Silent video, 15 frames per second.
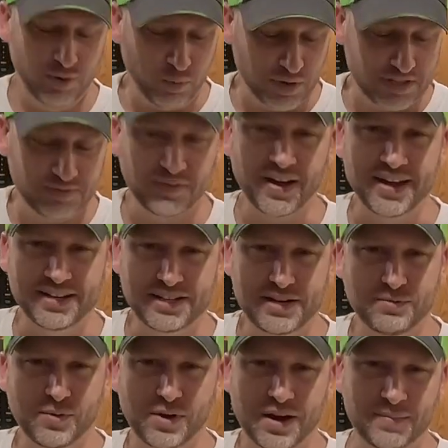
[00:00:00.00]
No, it's fine.
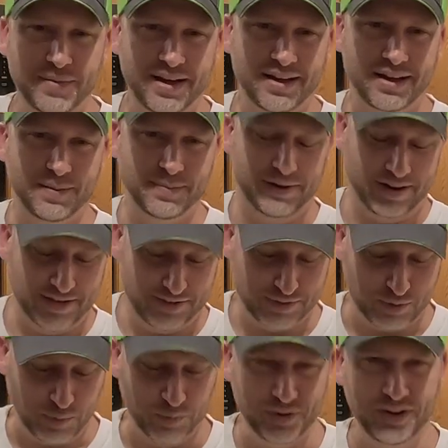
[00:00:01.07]
She won't come back up here. I just
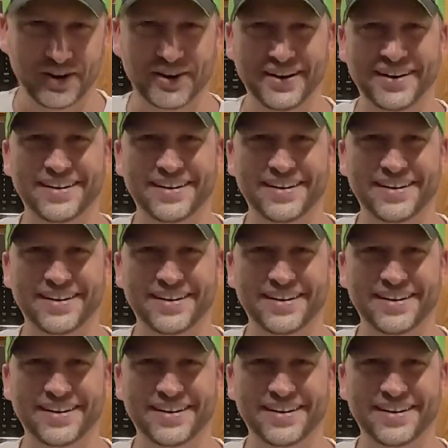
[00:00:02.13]
scolded her.